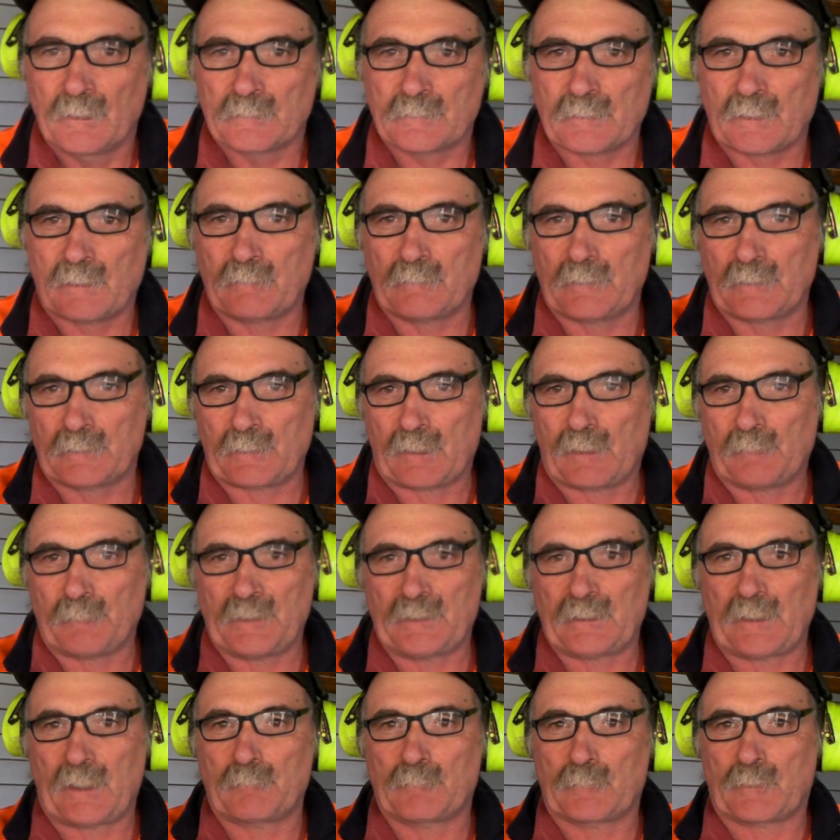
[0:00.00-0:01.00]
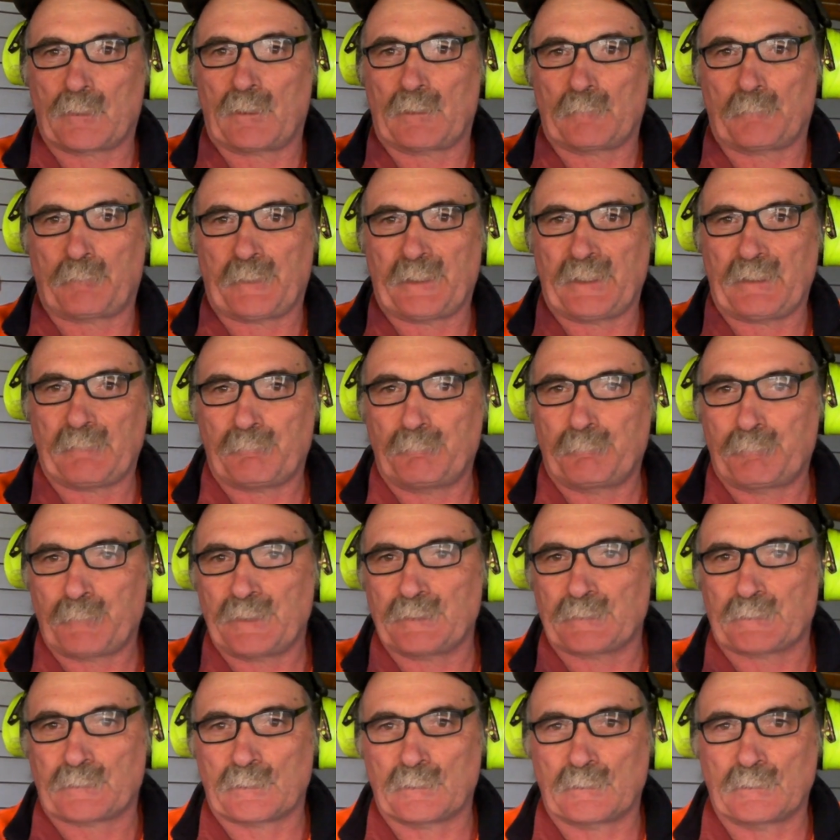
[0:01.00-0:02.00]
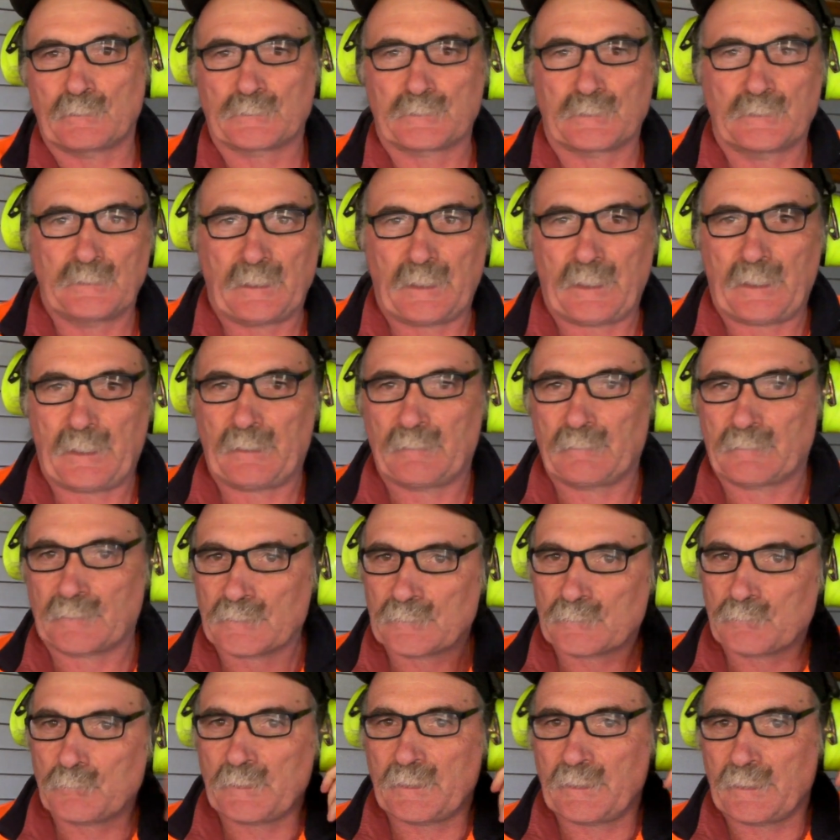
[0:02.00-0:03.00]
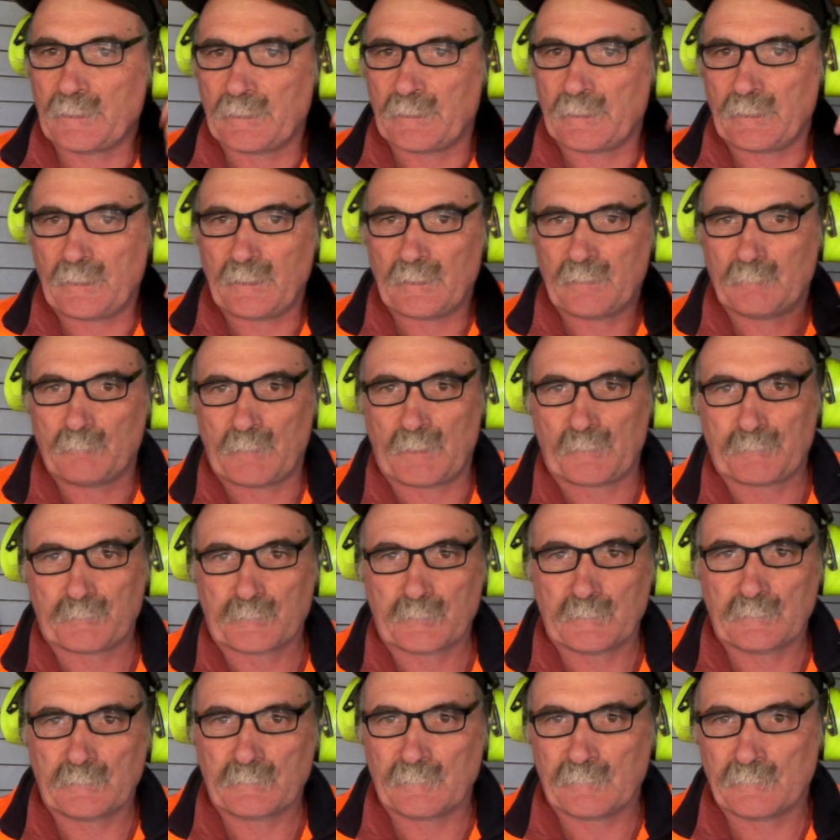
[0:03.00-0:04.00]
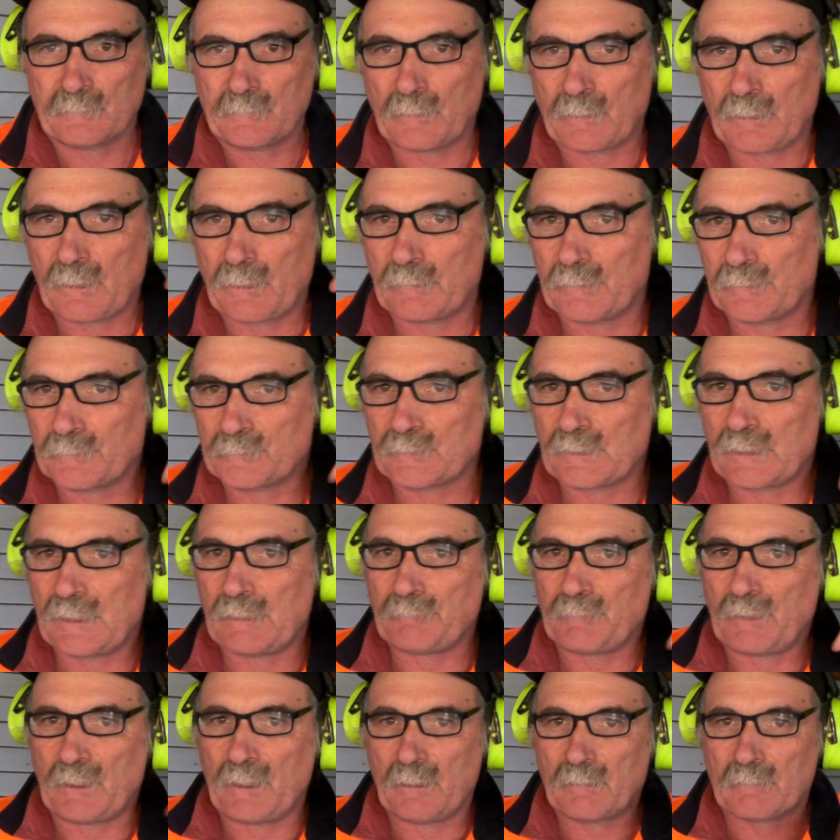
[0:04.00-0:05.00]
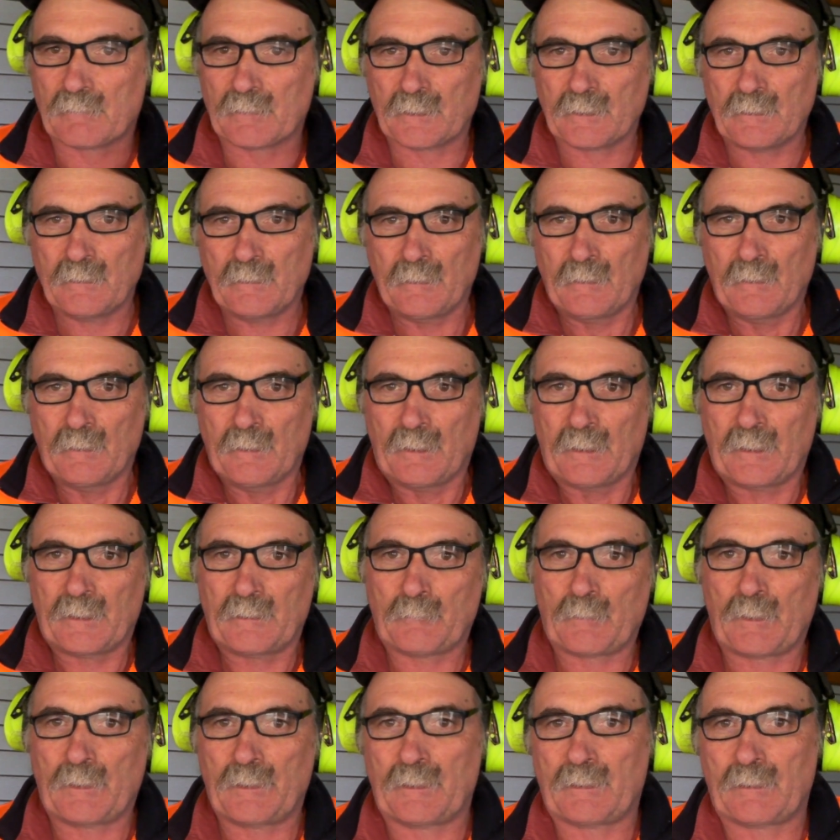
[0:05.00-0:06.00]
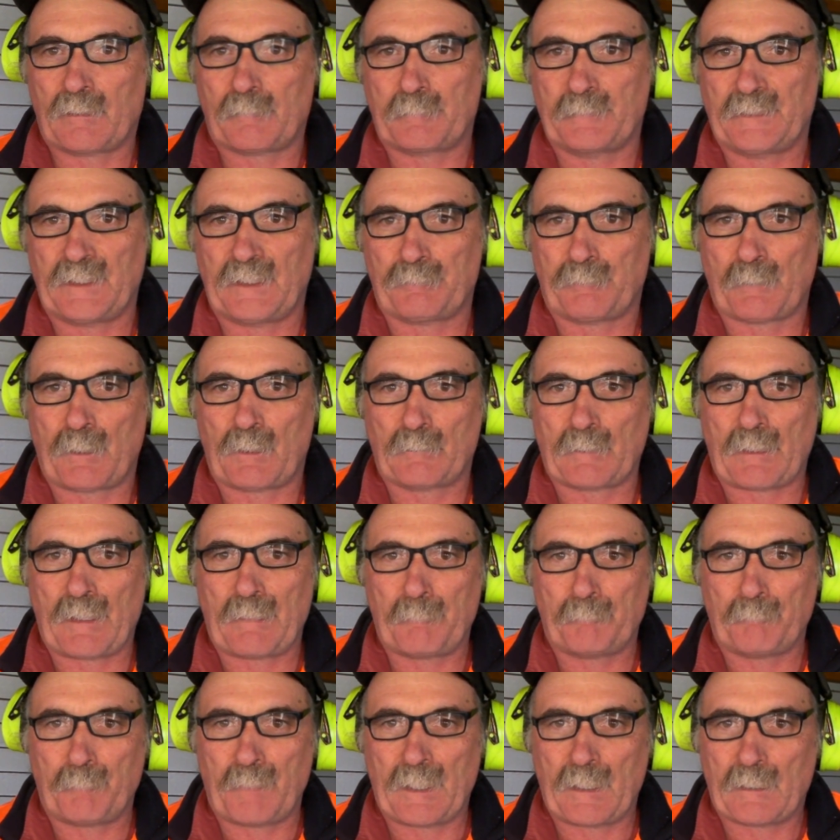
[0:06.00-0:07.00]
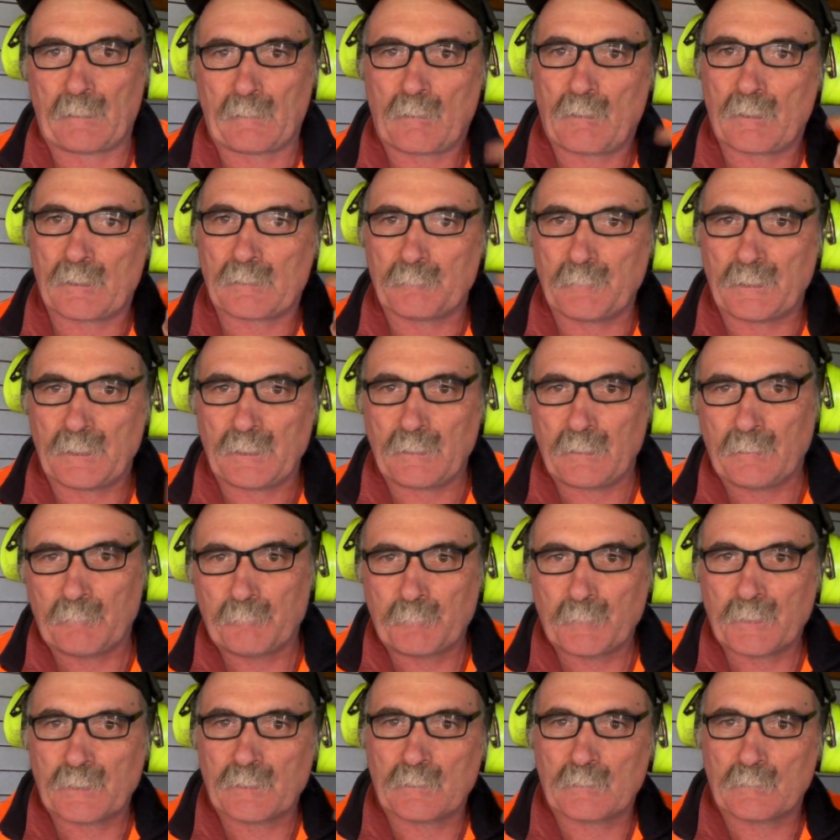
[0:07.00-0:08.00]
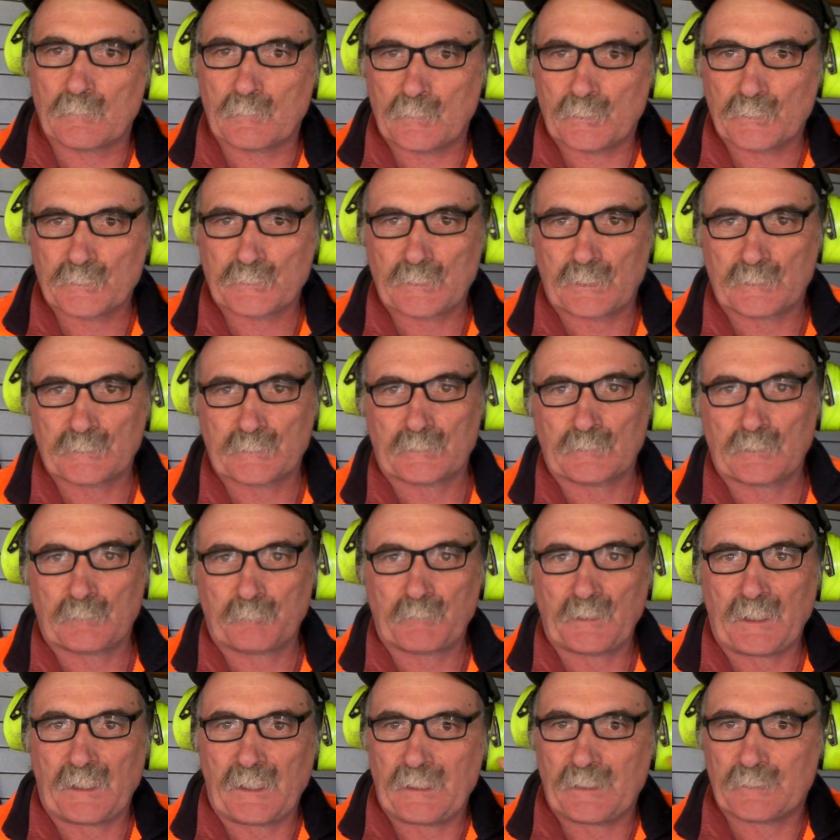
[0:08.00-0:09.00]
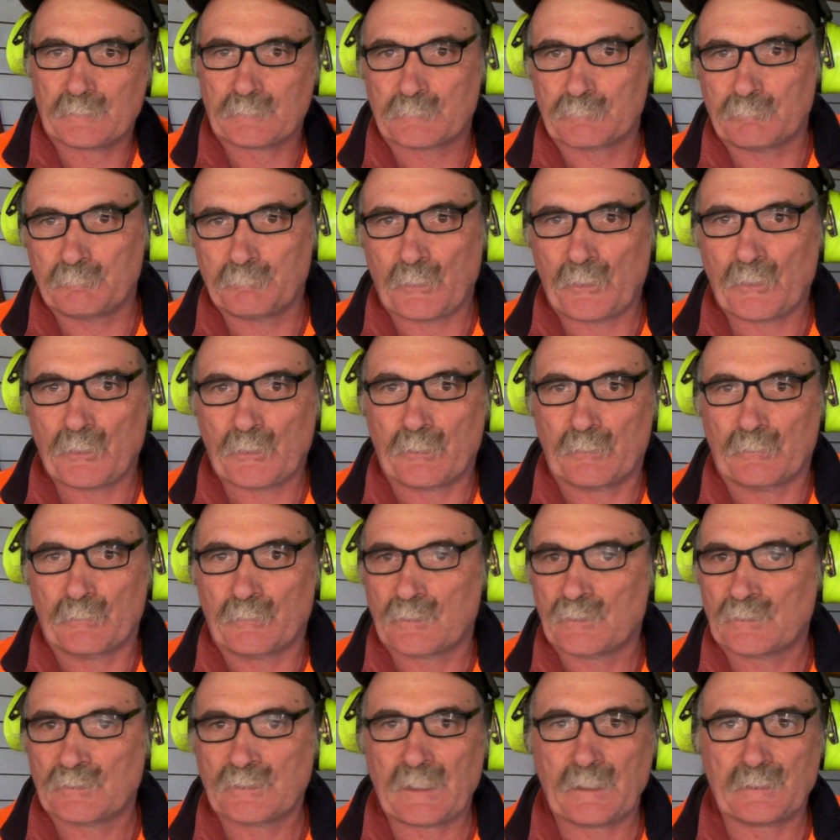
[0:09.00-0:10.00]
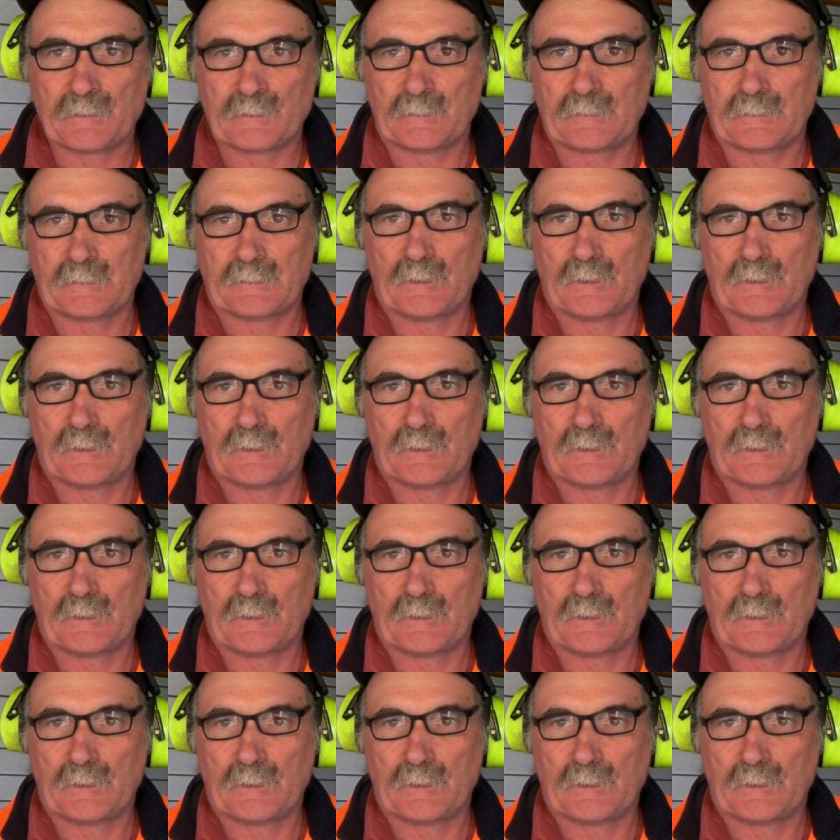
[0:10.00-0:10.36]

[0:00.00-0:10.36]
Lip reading: So don't be dumb like Pete and Pete's Tools, and just wear your earmuffs, and not only save your hearing, and you won't end up a deaf old man like me, but it'll also stop your ears from burning, because that shit